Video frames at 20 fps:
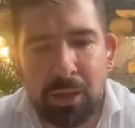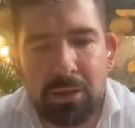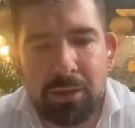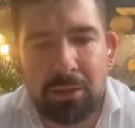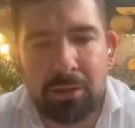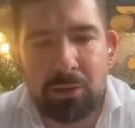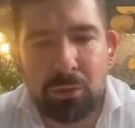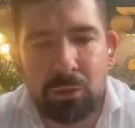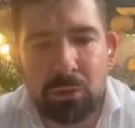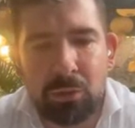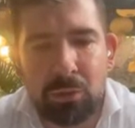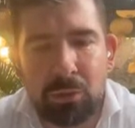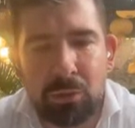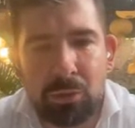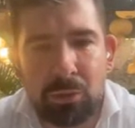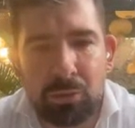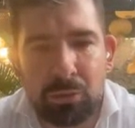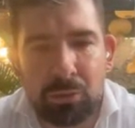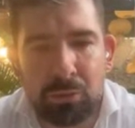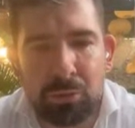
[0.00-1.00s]
made
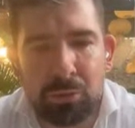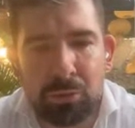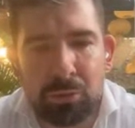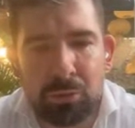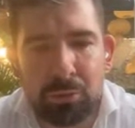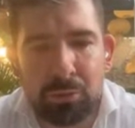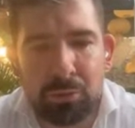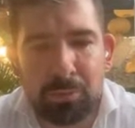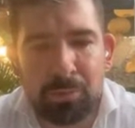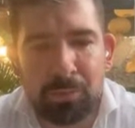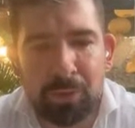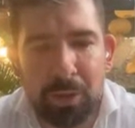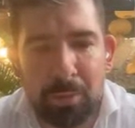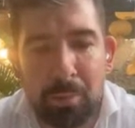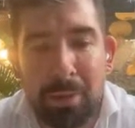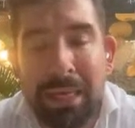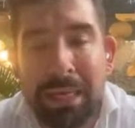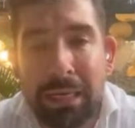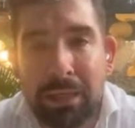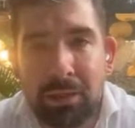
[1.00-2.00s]
to
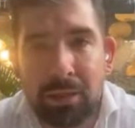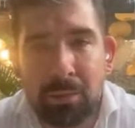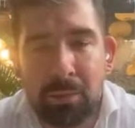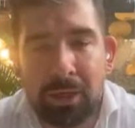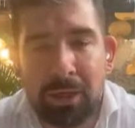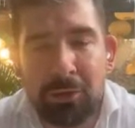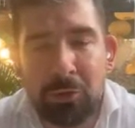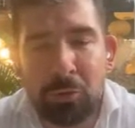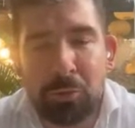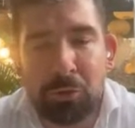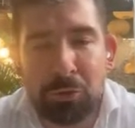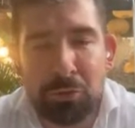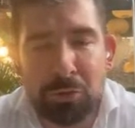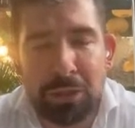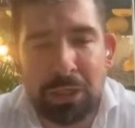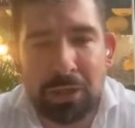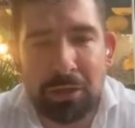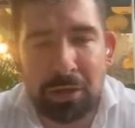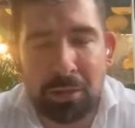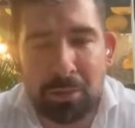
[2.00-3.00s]
make other money, to
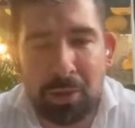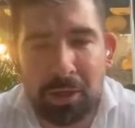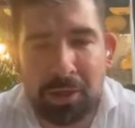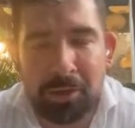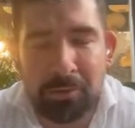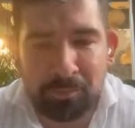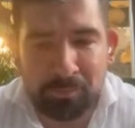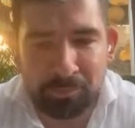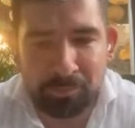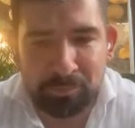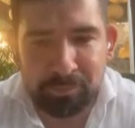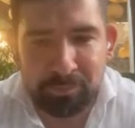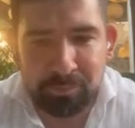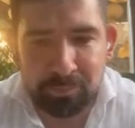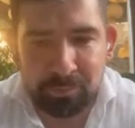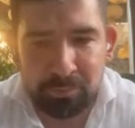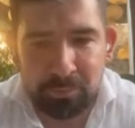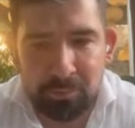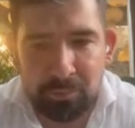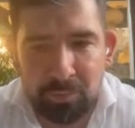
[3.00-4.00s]
produce other money.
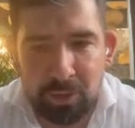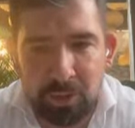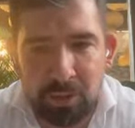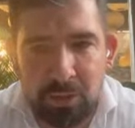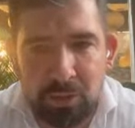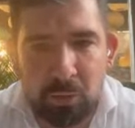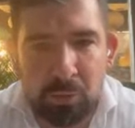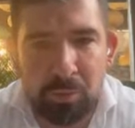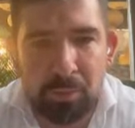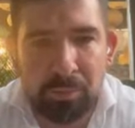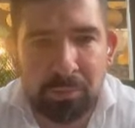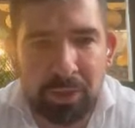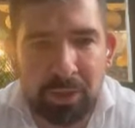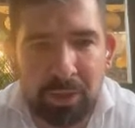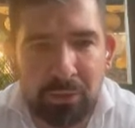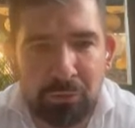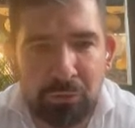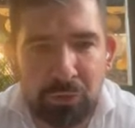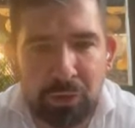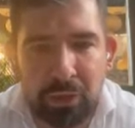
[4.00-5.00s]
So
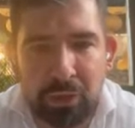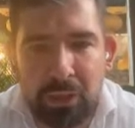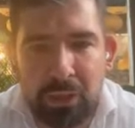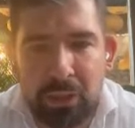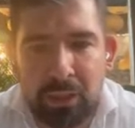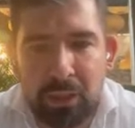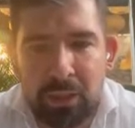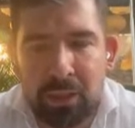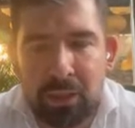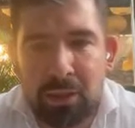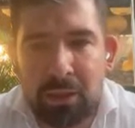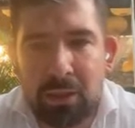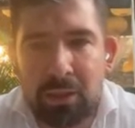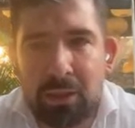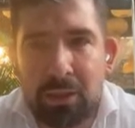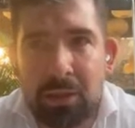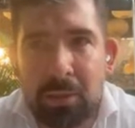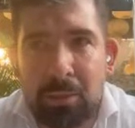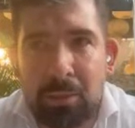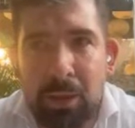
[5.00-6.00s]
therefore,
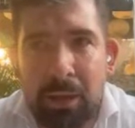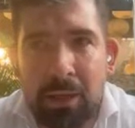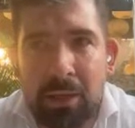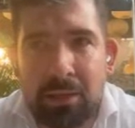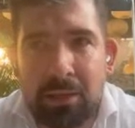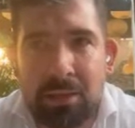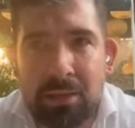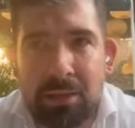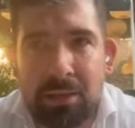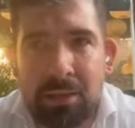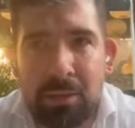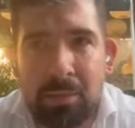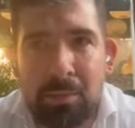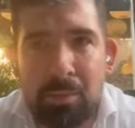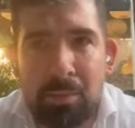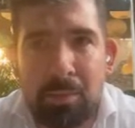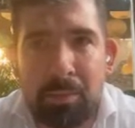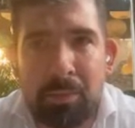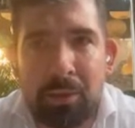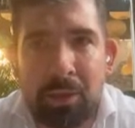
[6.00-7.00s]
the banks
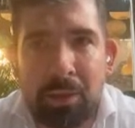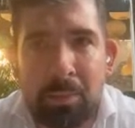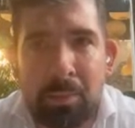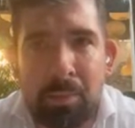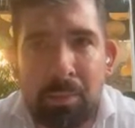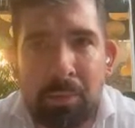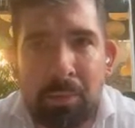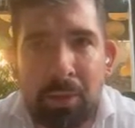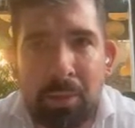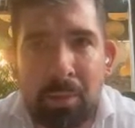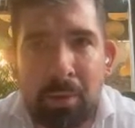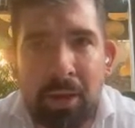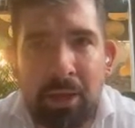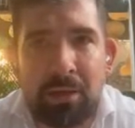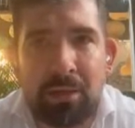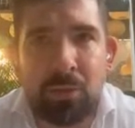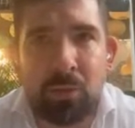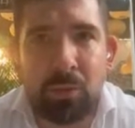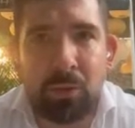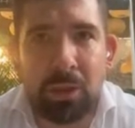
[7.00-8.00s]

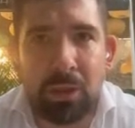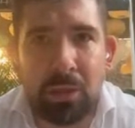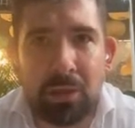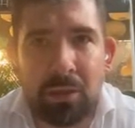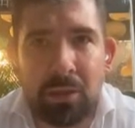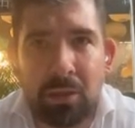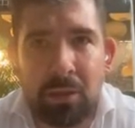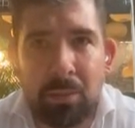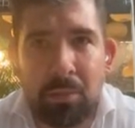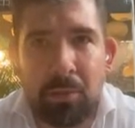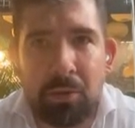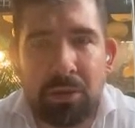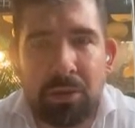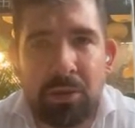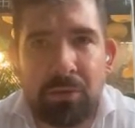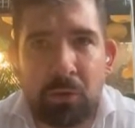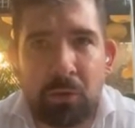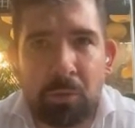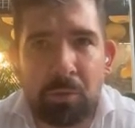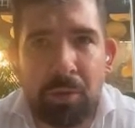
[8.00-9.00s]
with the
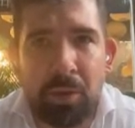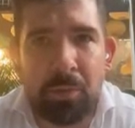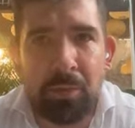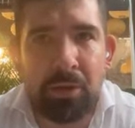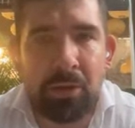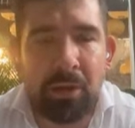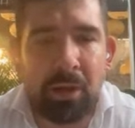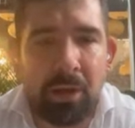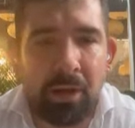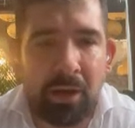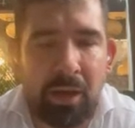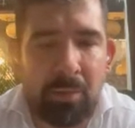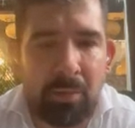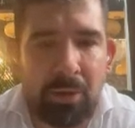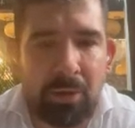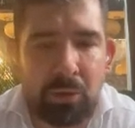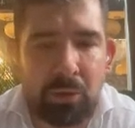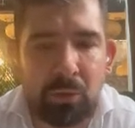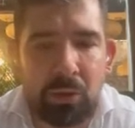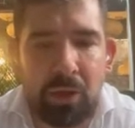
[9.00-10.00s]
deposits from people, they are
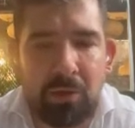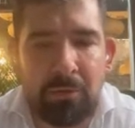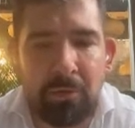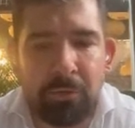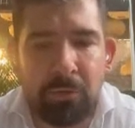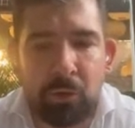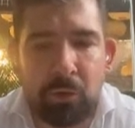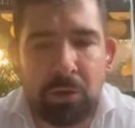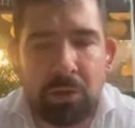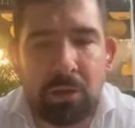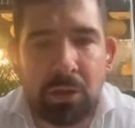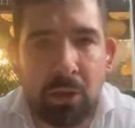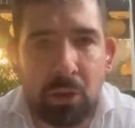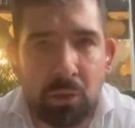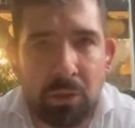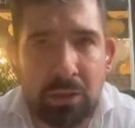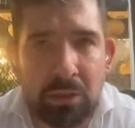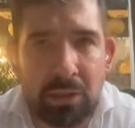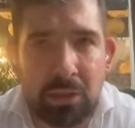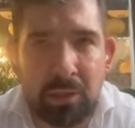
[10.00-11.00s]
able to give, of course,
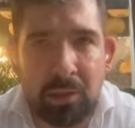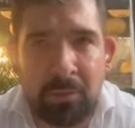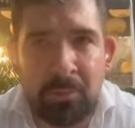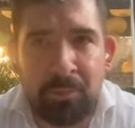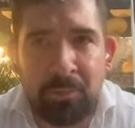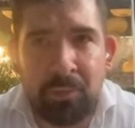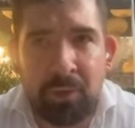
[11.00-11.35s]
loans,